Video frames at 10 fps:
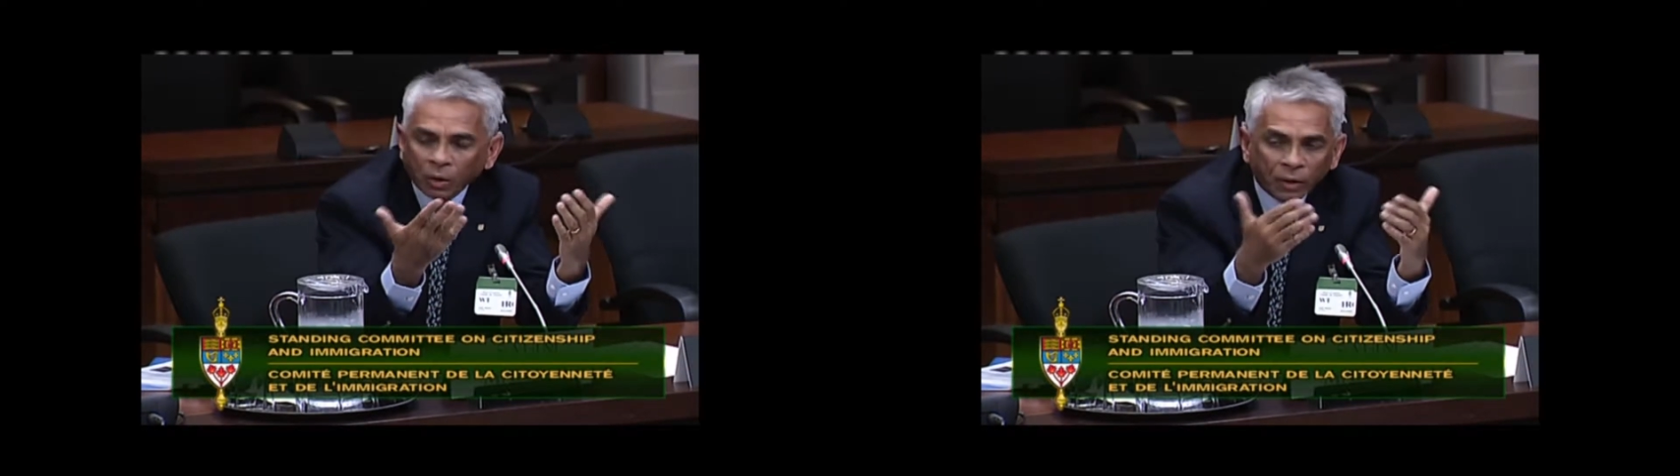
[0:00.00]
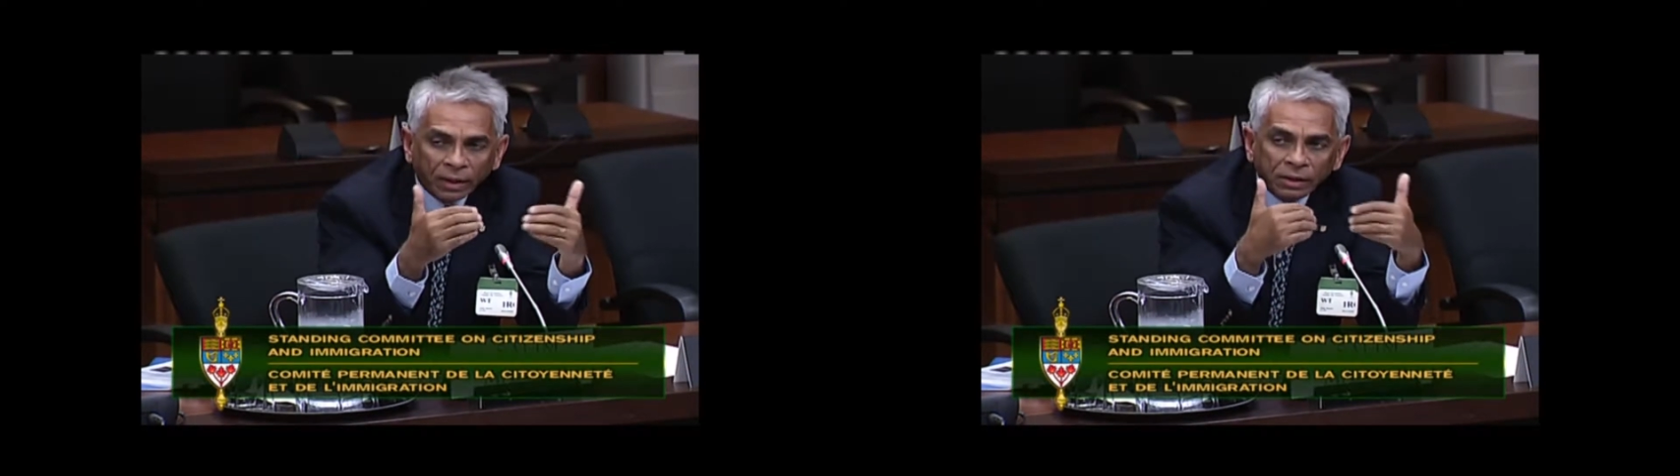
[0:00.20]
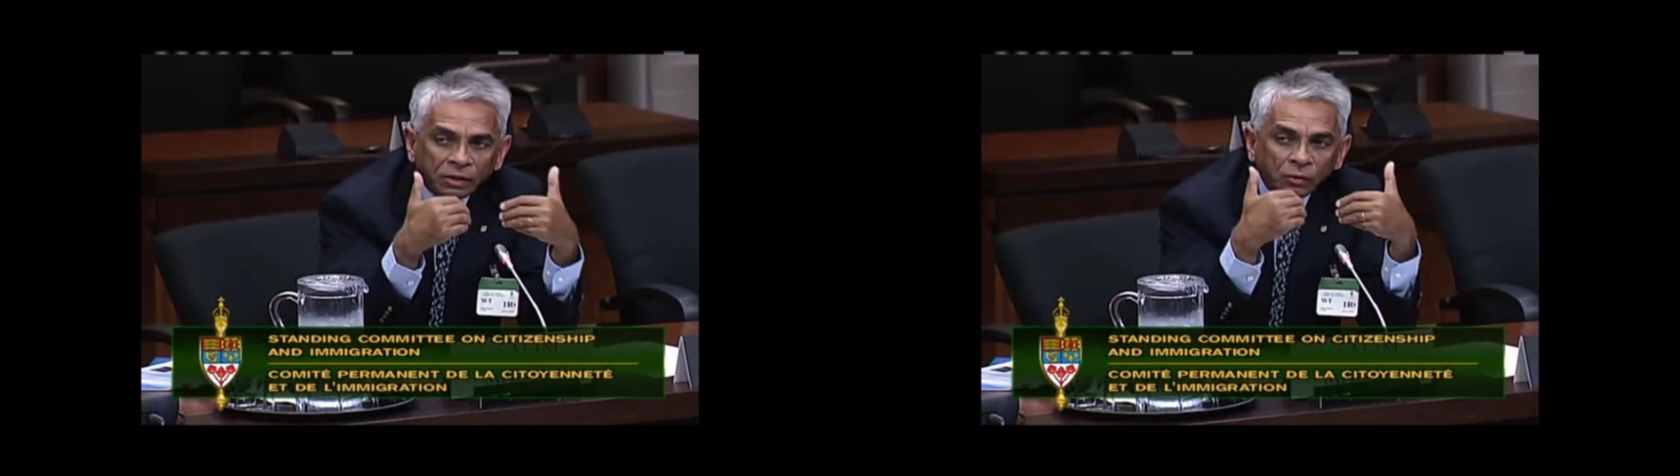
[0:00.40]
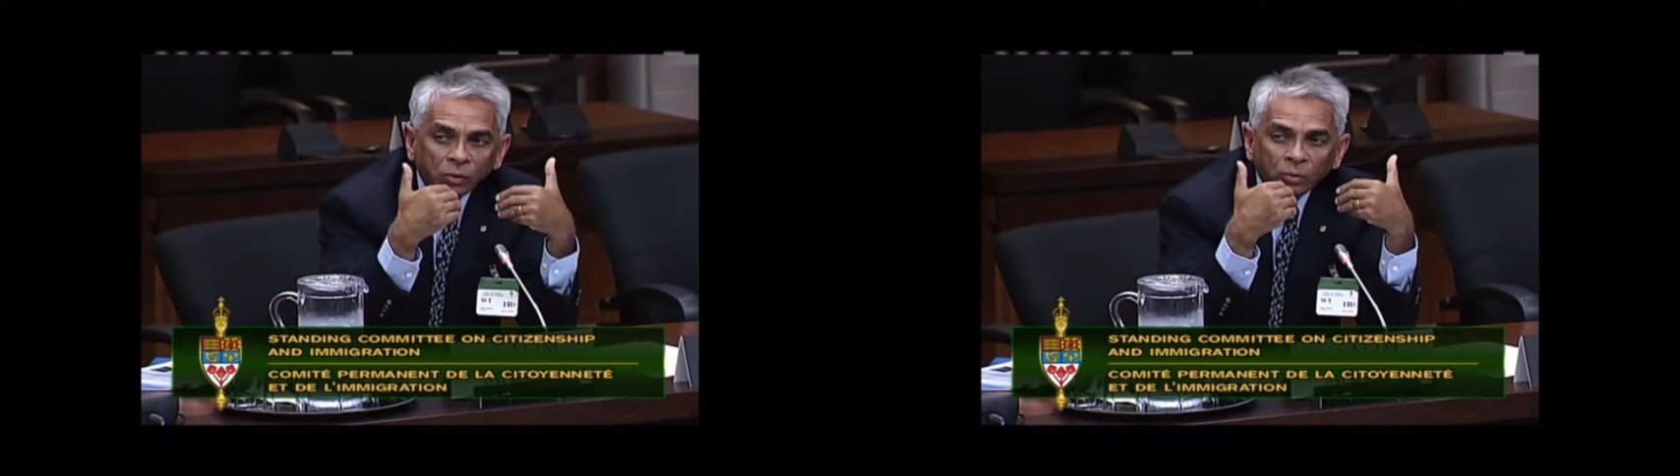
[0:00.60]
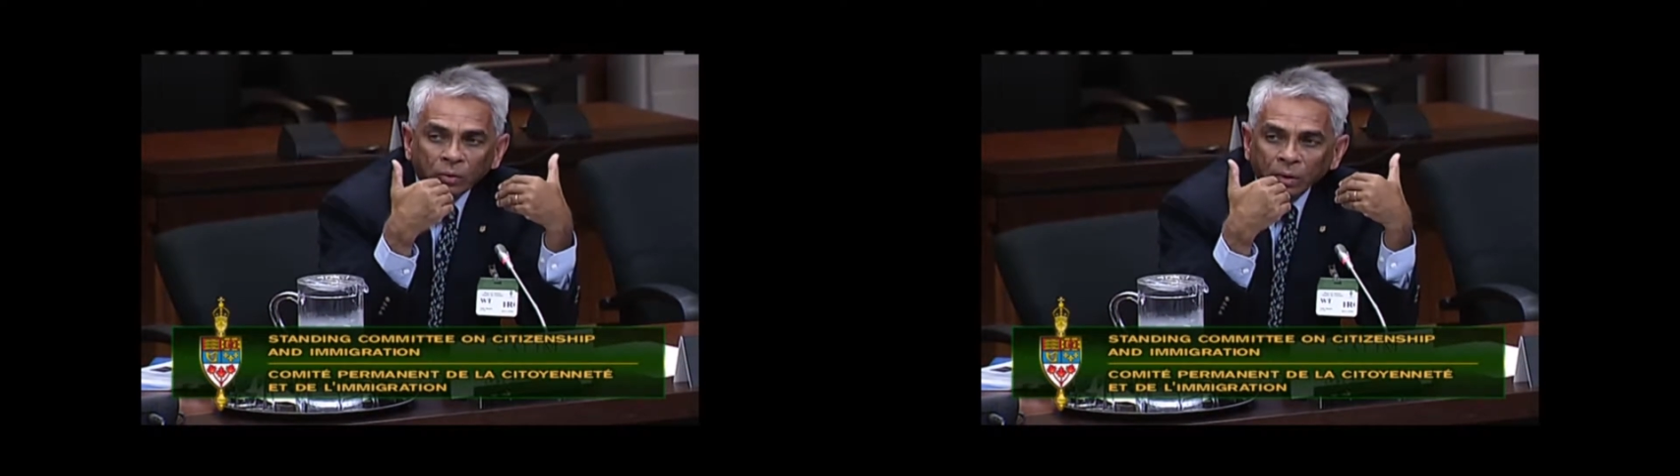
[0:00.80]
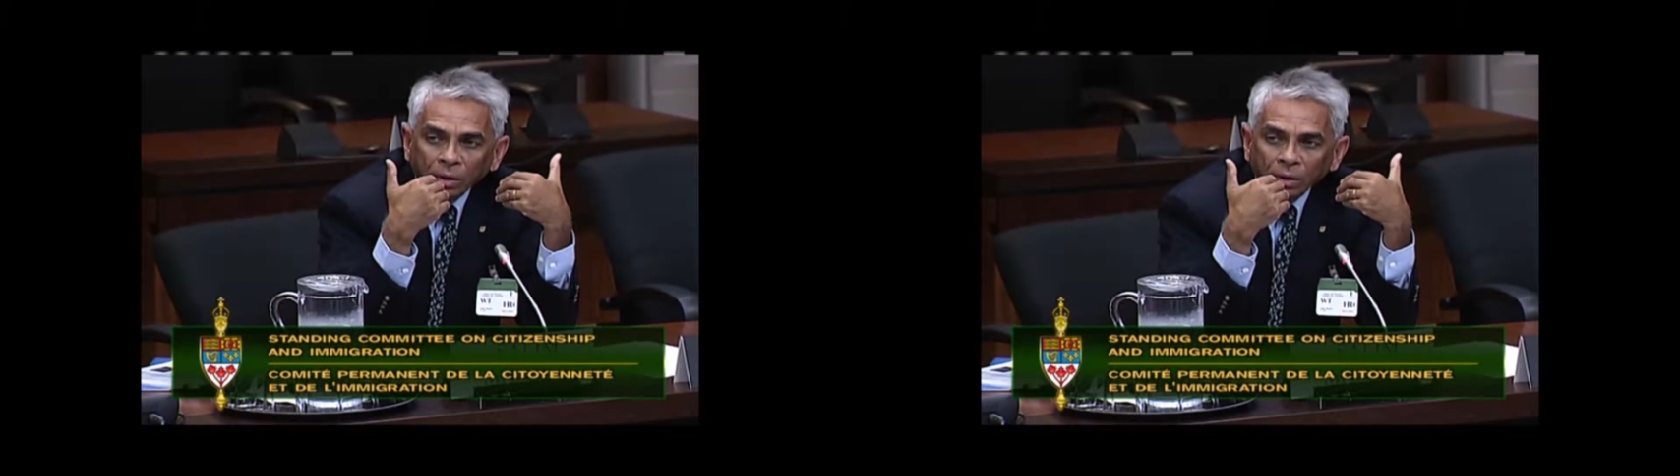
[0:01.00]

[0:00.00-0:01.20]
can do